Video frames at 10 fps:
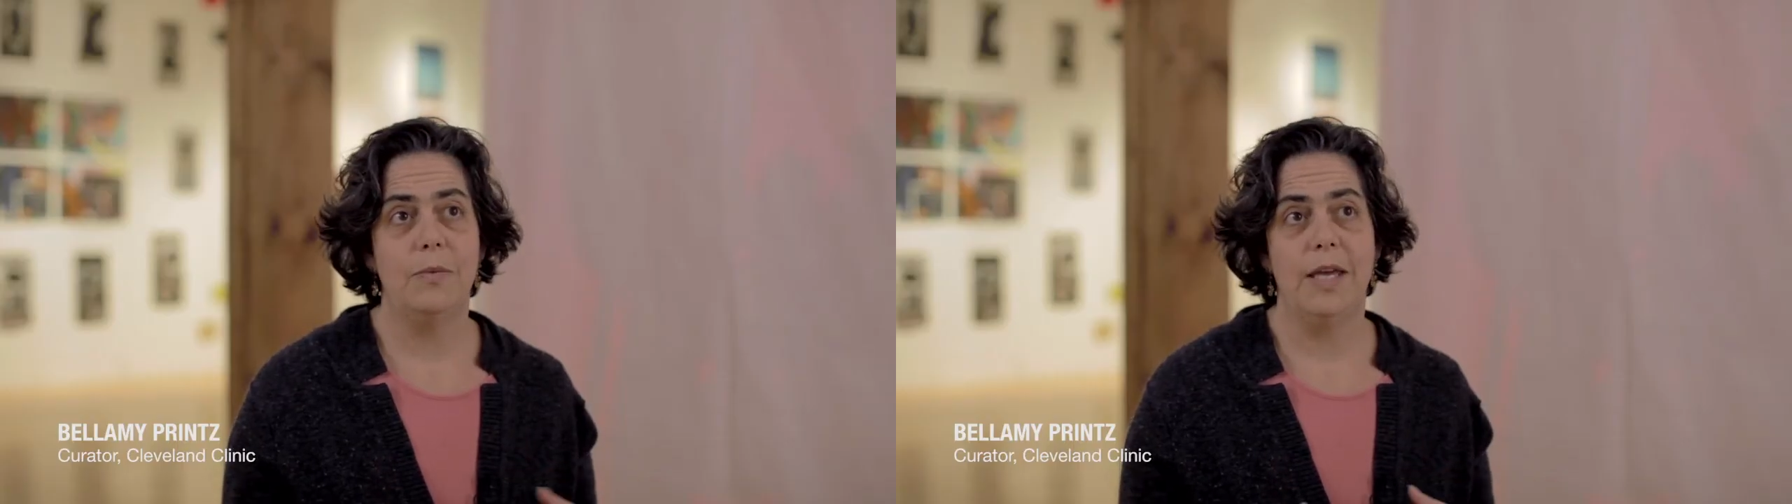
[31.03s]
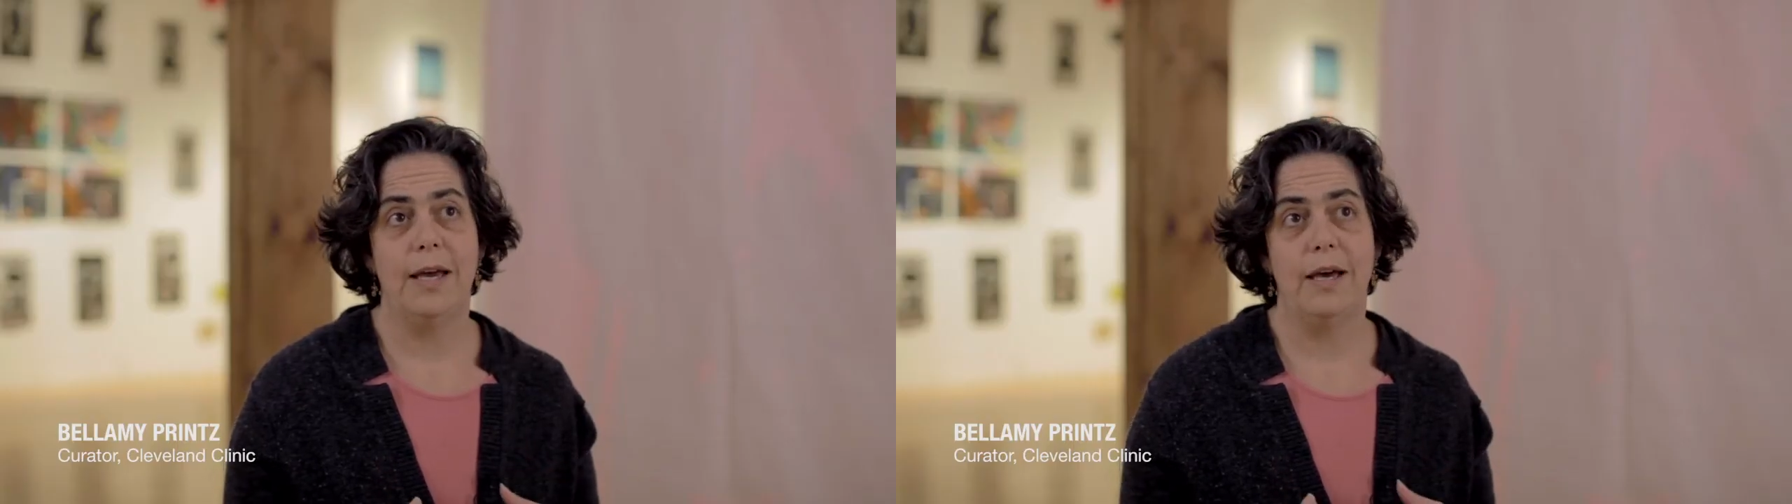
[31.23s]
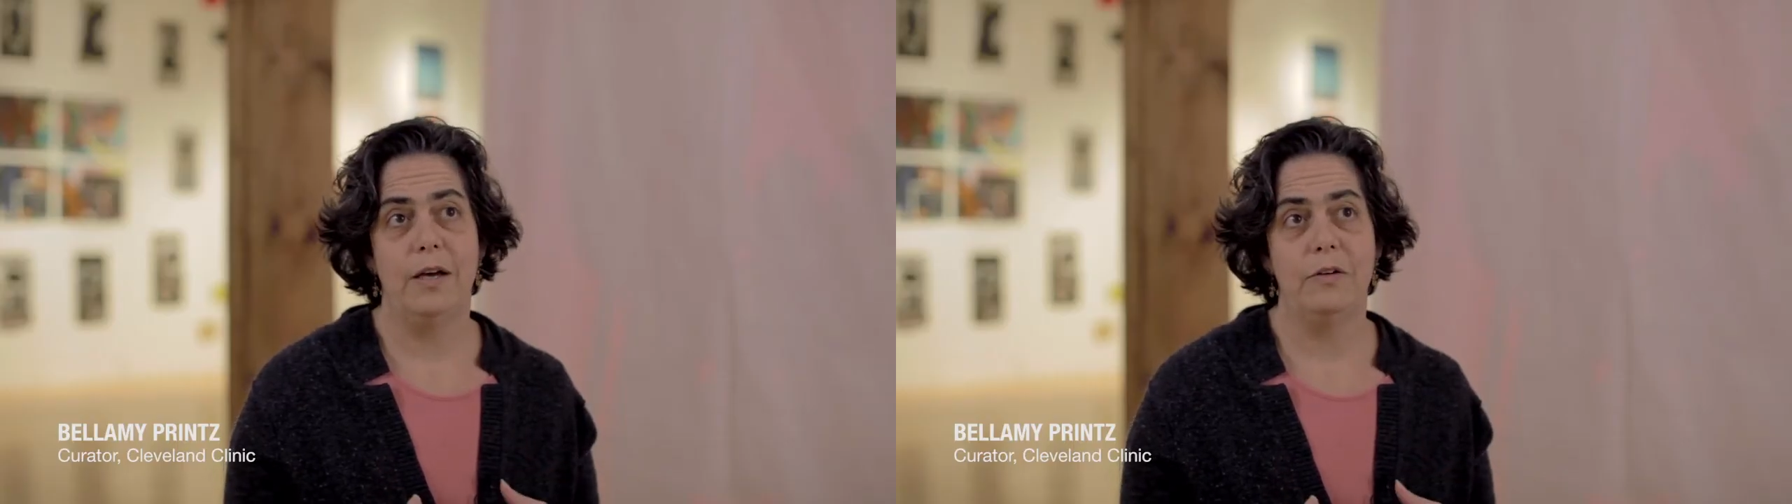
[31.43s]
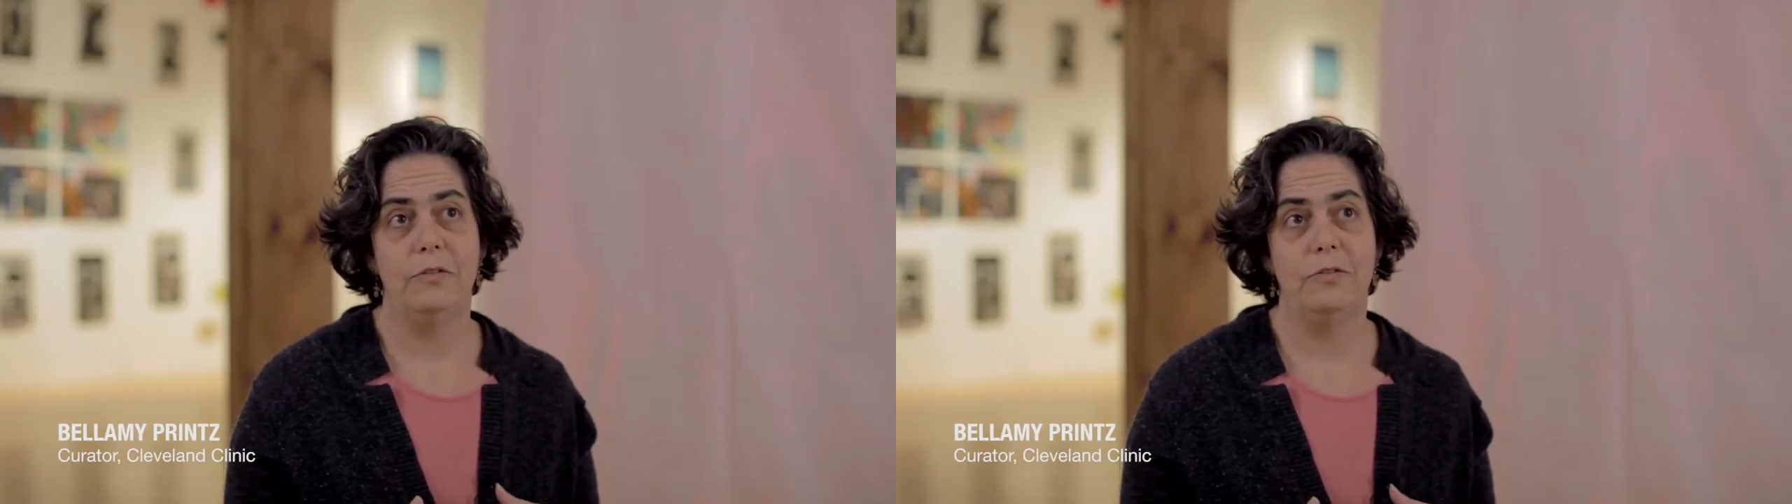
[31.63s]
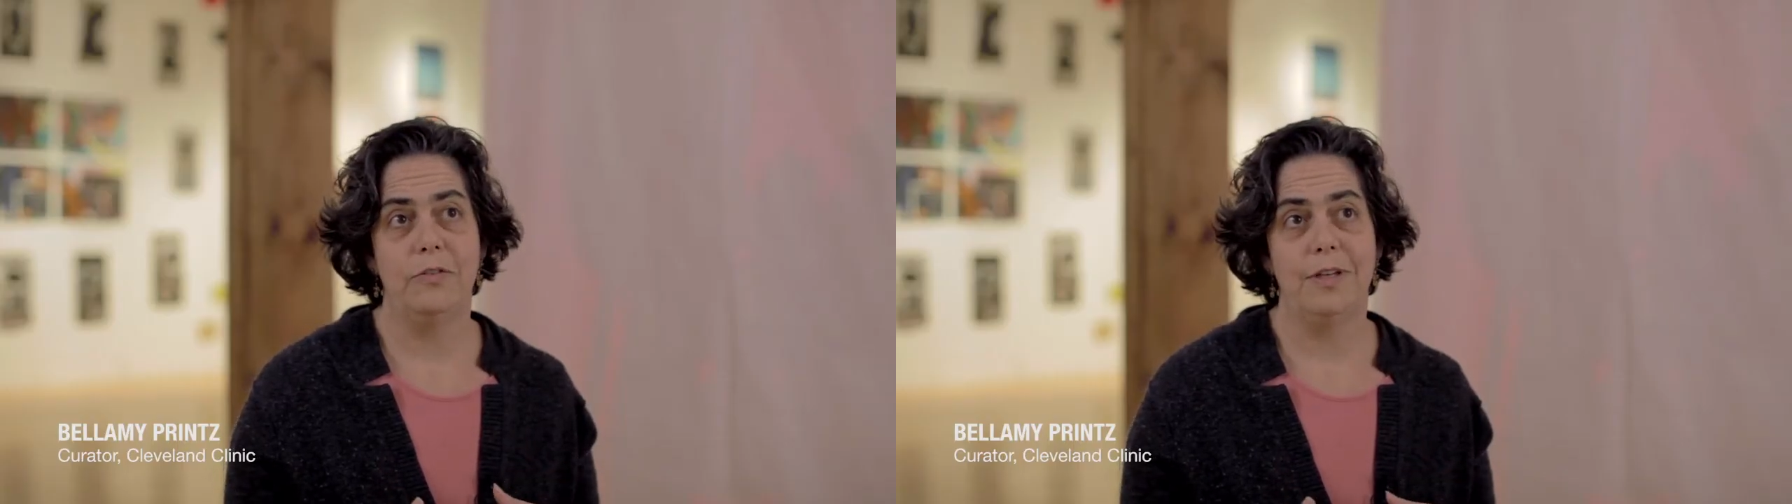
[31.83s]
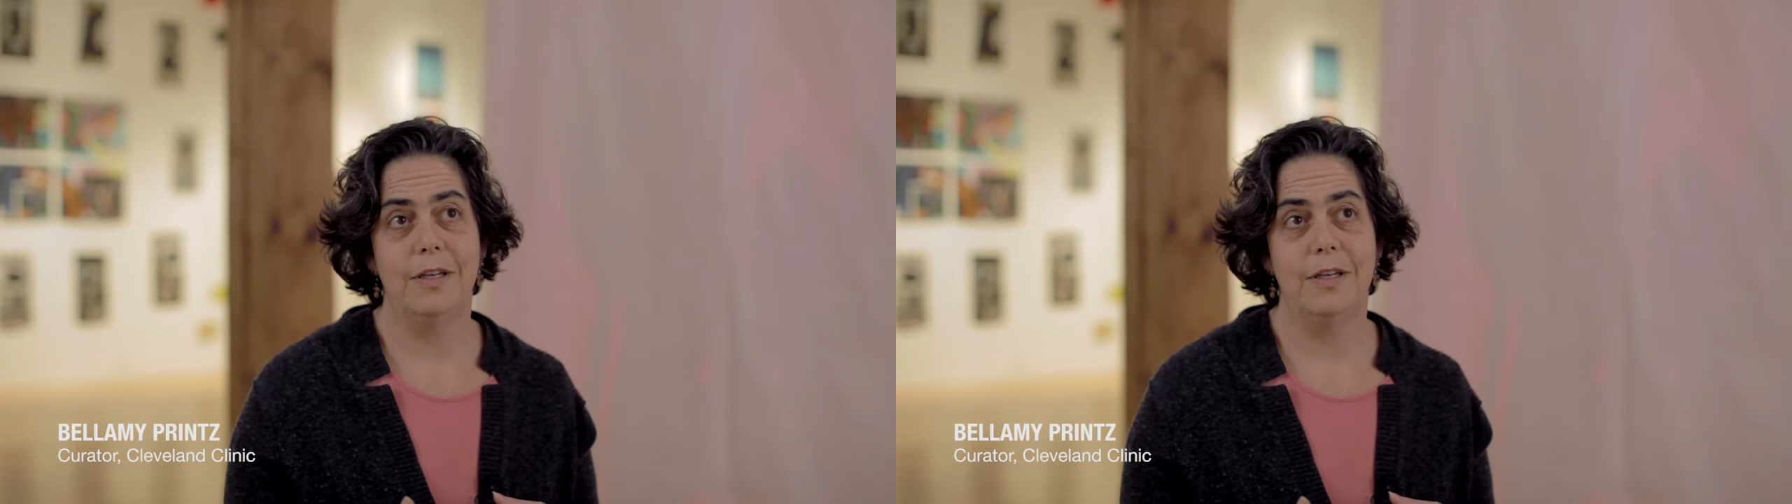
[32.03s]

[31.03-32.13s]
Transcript: we have